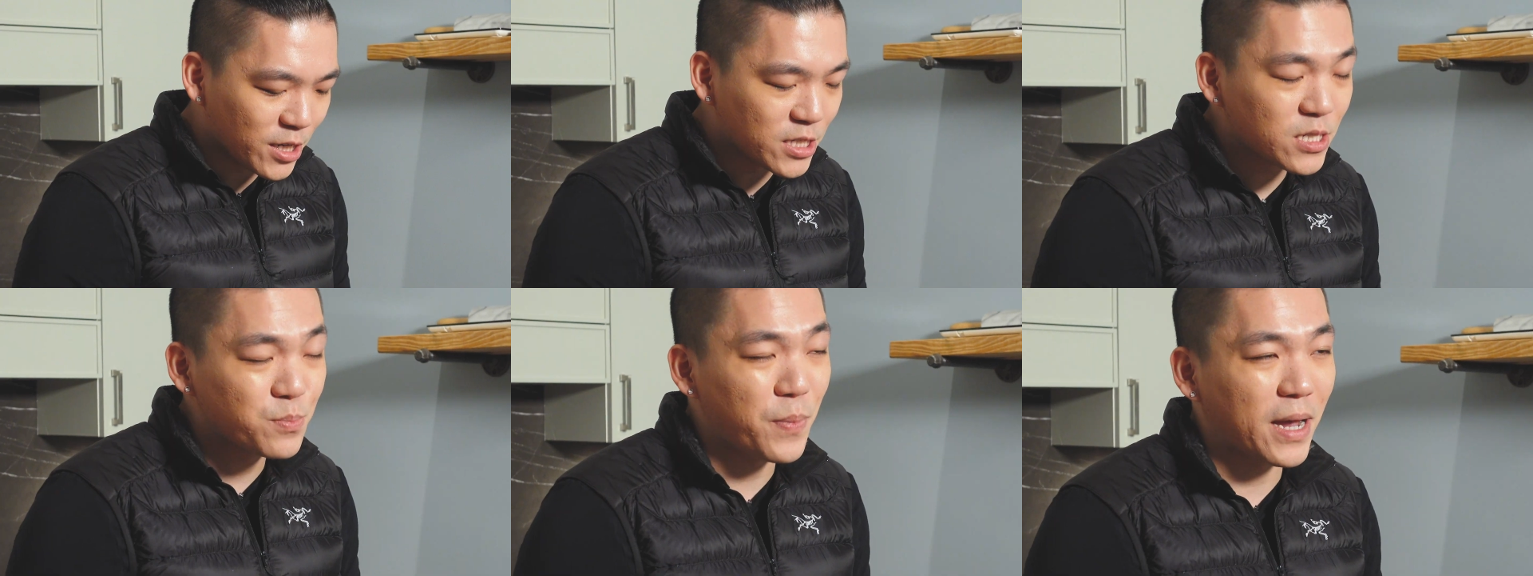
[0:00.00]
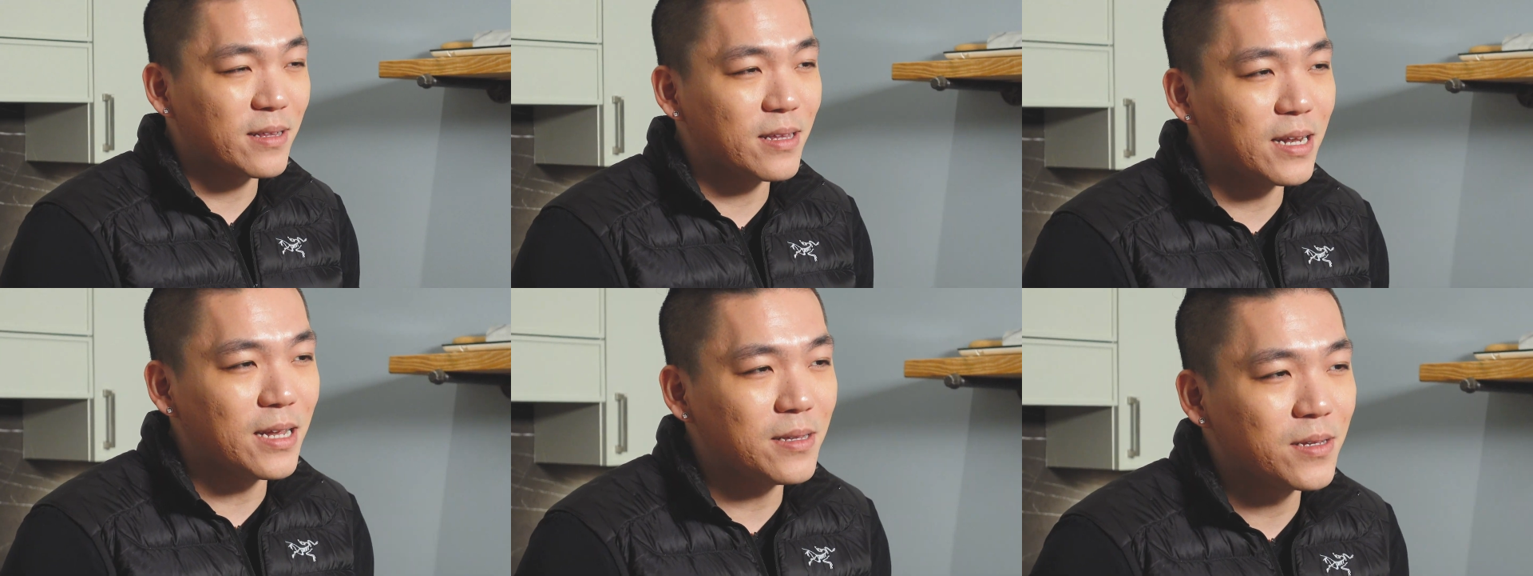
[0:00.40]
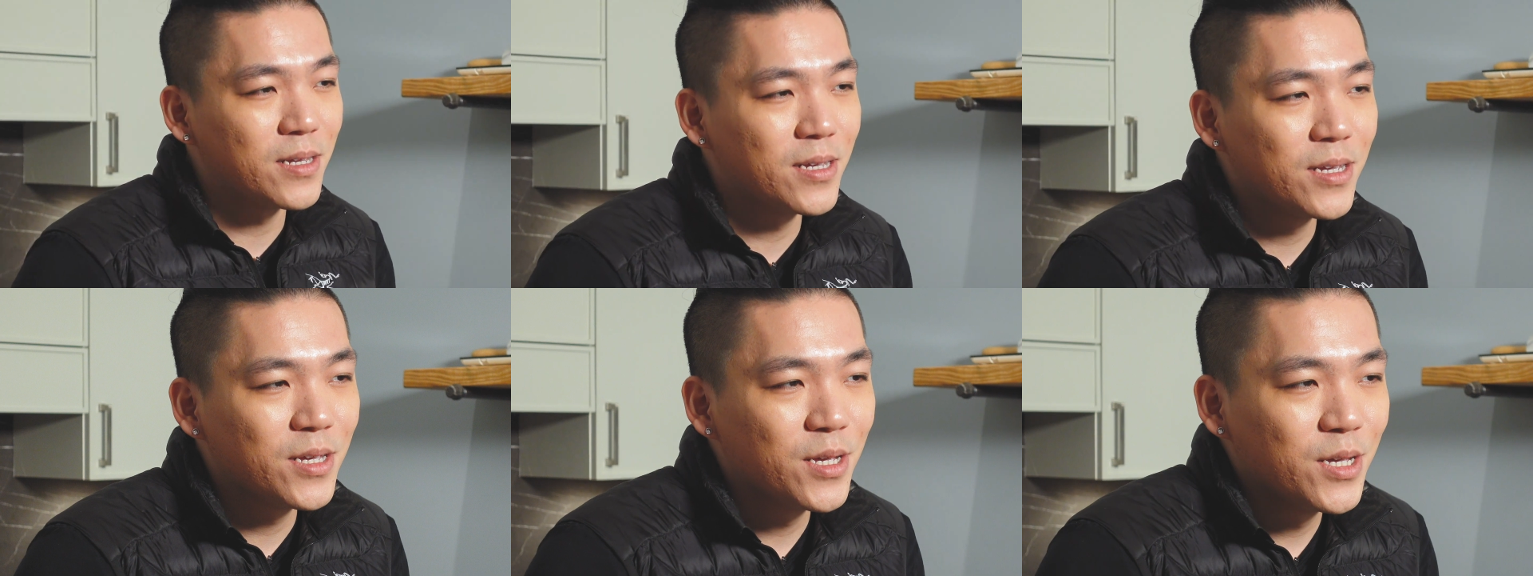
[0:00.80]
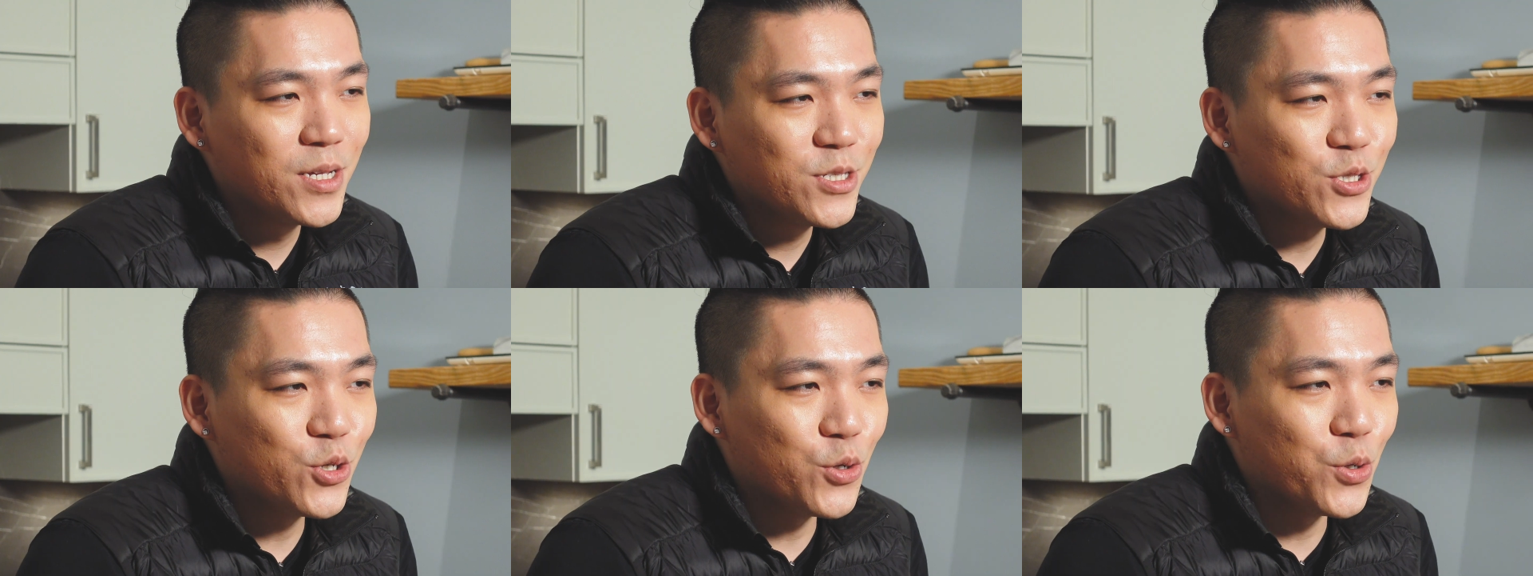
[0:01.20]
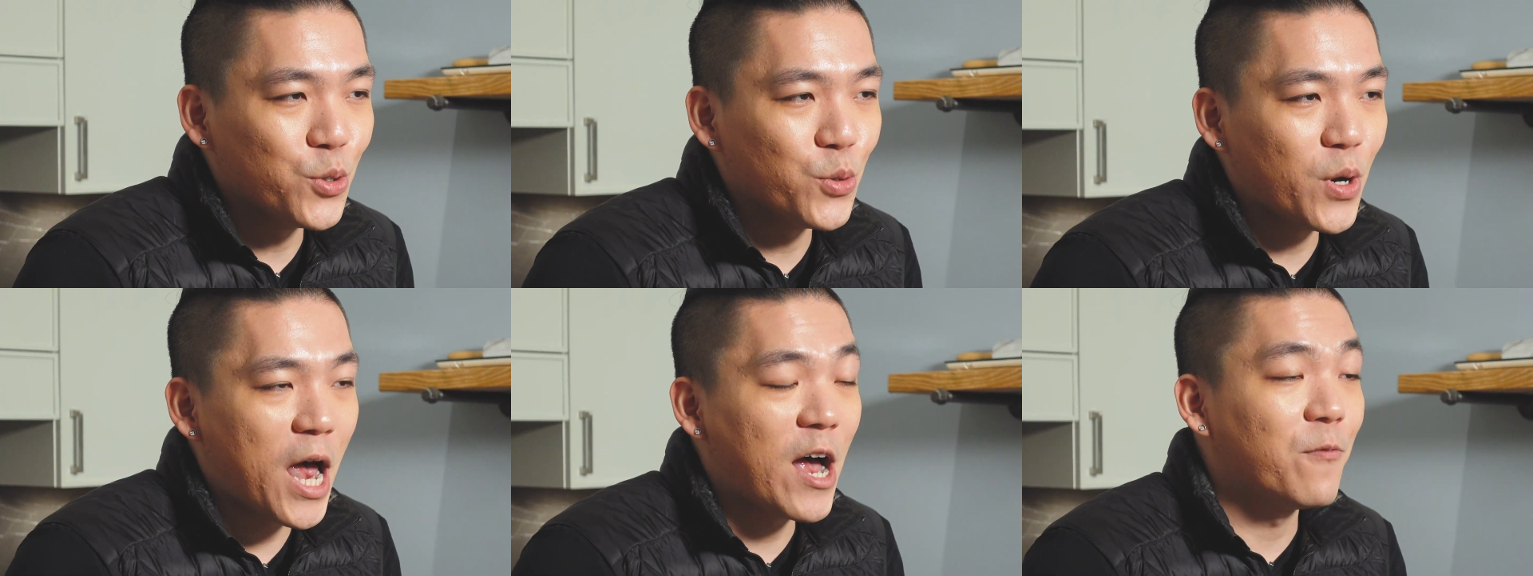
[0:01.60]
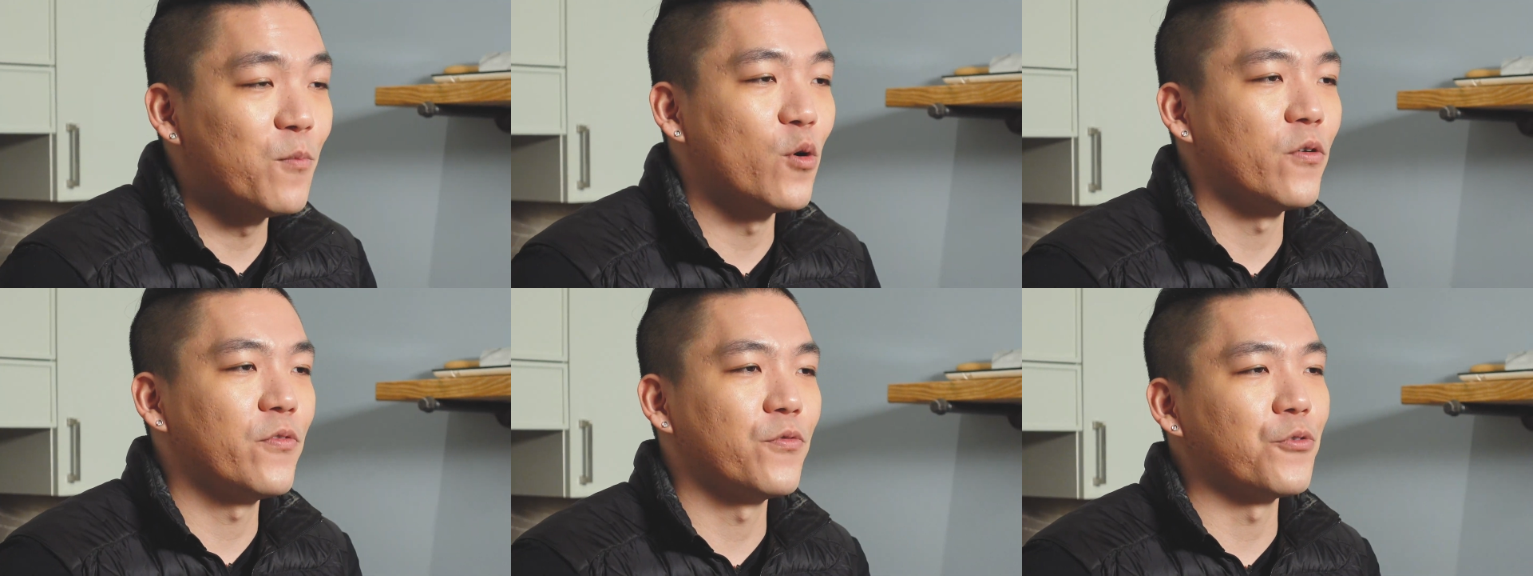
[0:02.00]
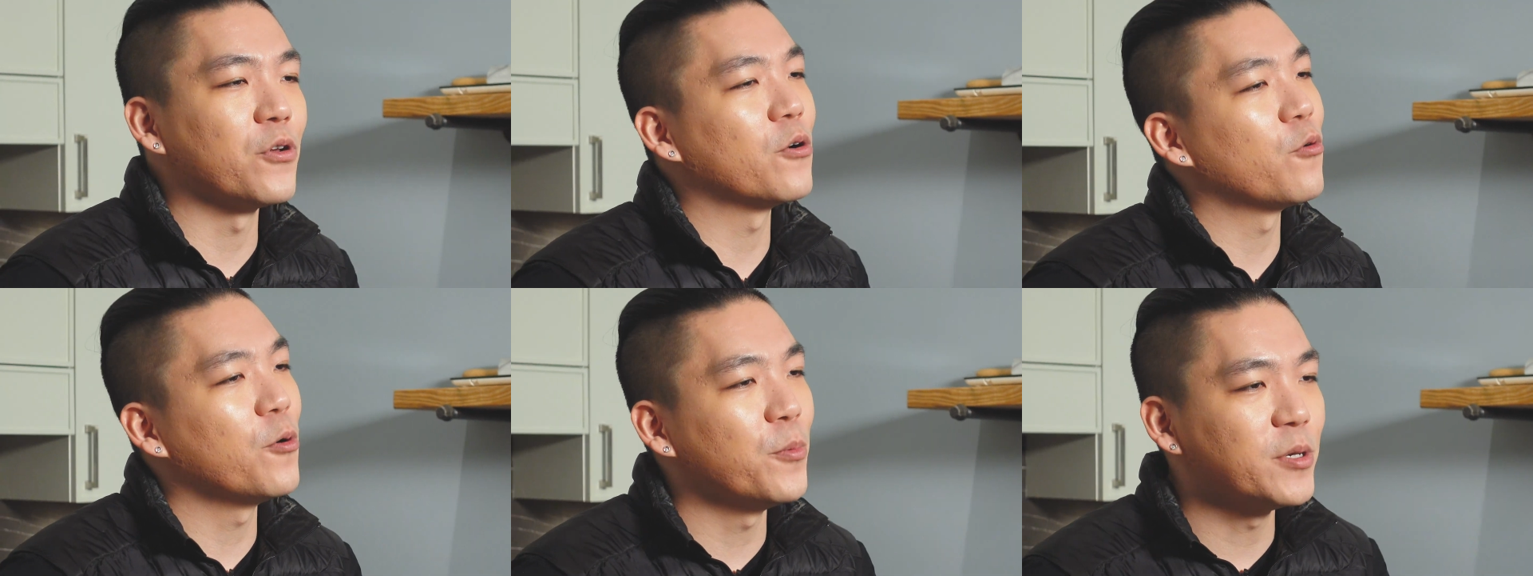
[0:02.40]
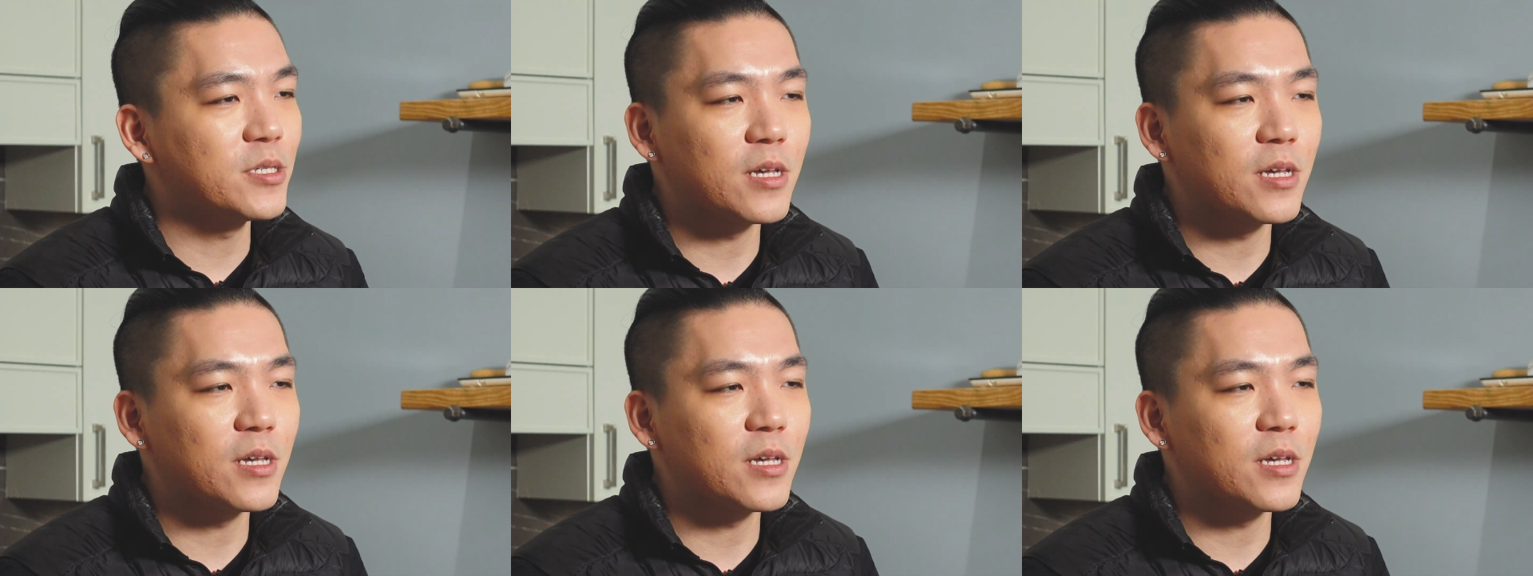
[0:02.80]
expected it to have more fruit aromas,